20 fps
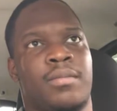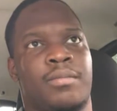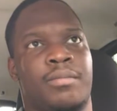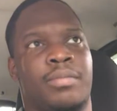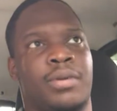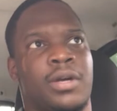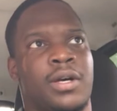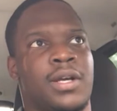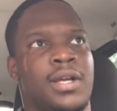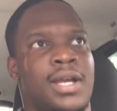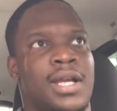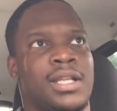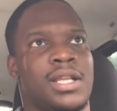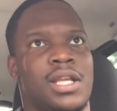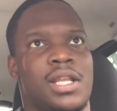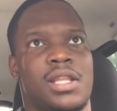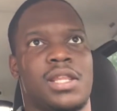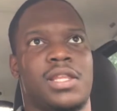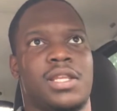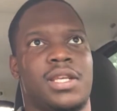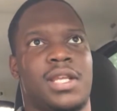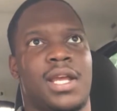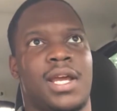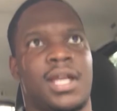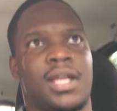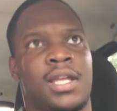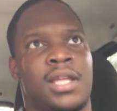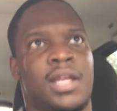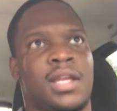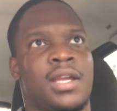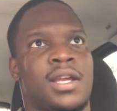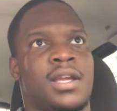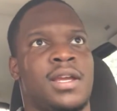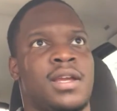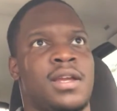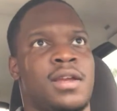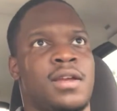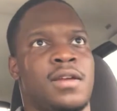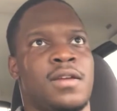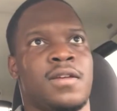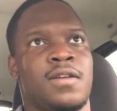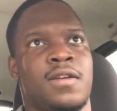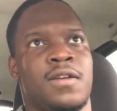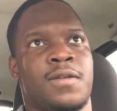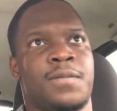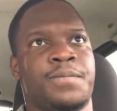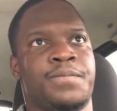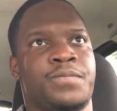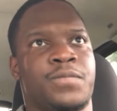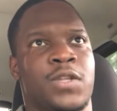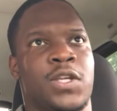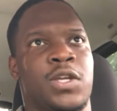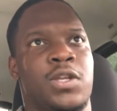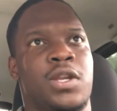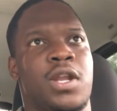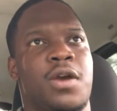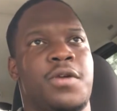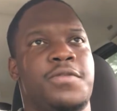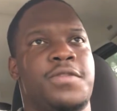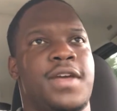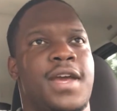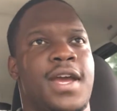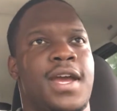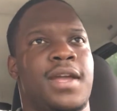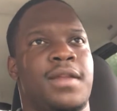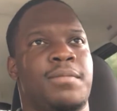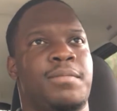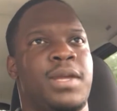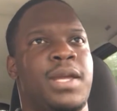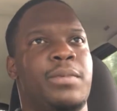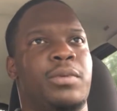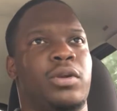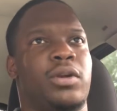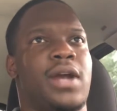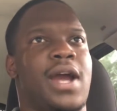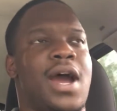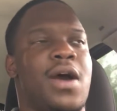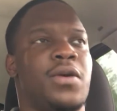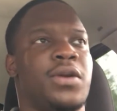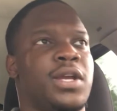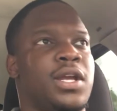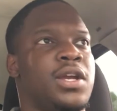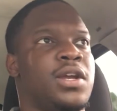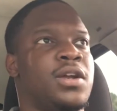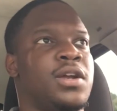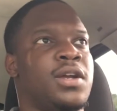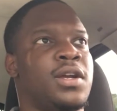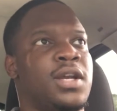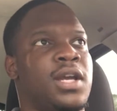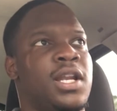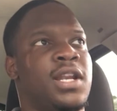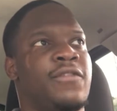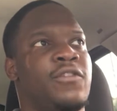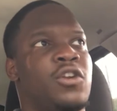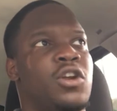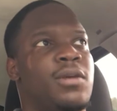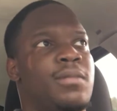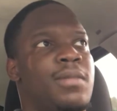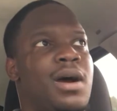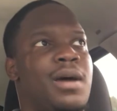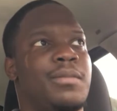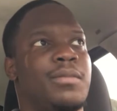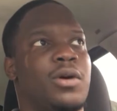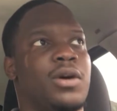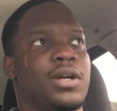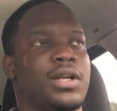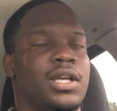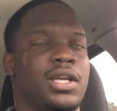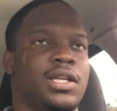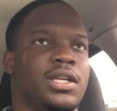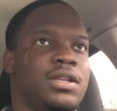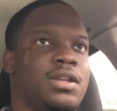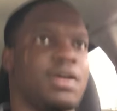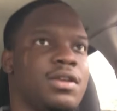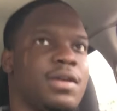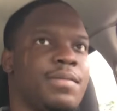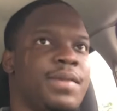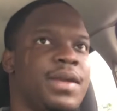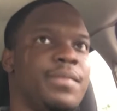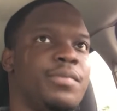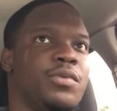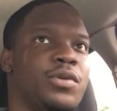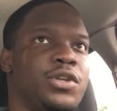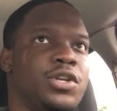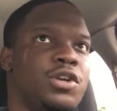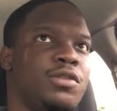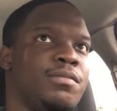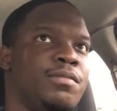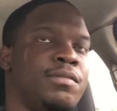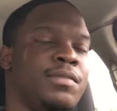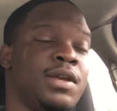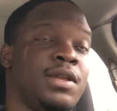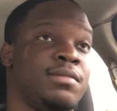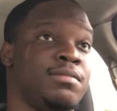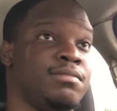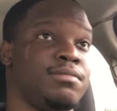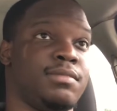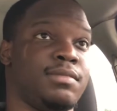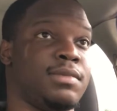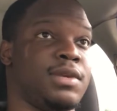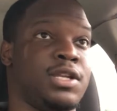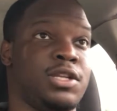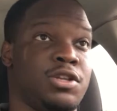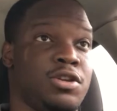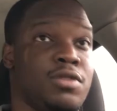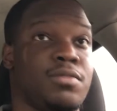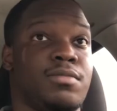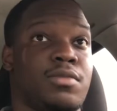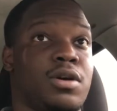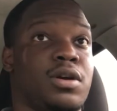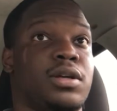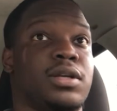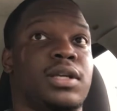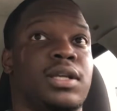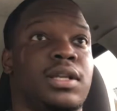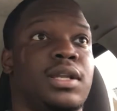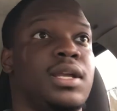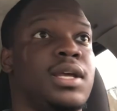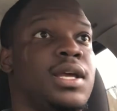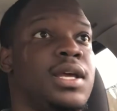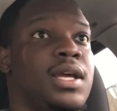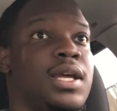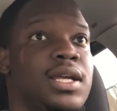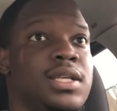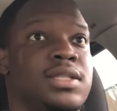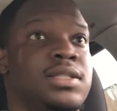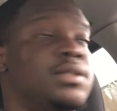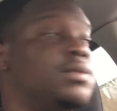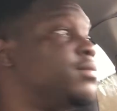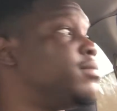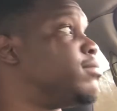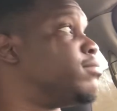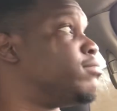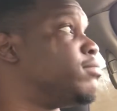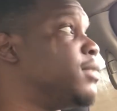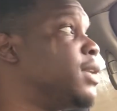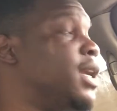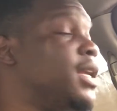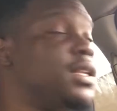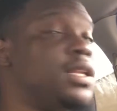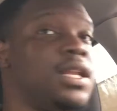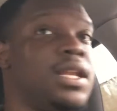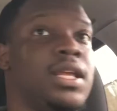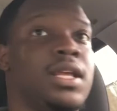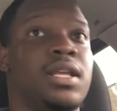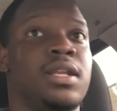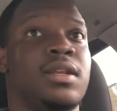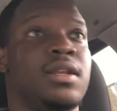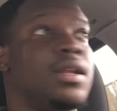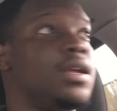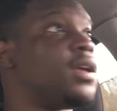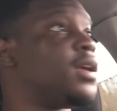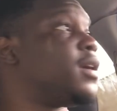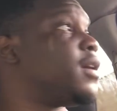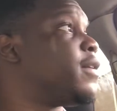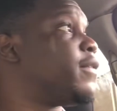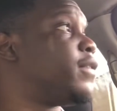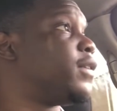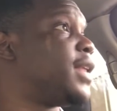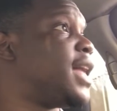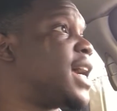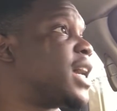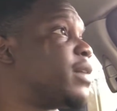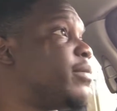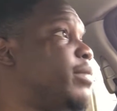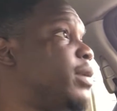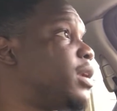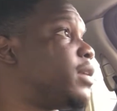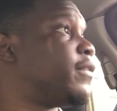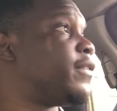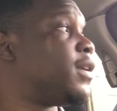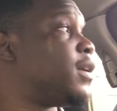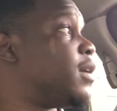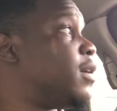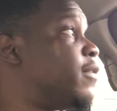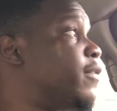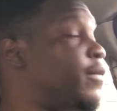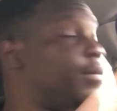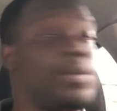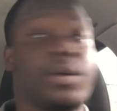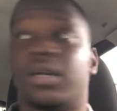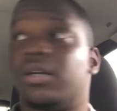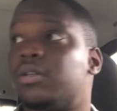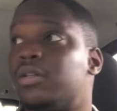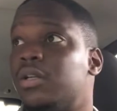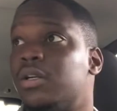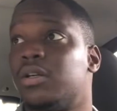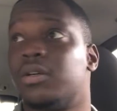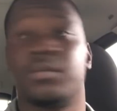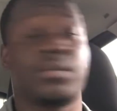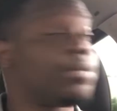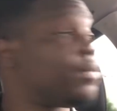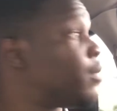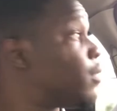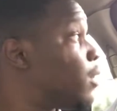But at the end of the day, you know that people are out here, and if you're in my market, you know that people in your market is getting it in, for lack of a better term.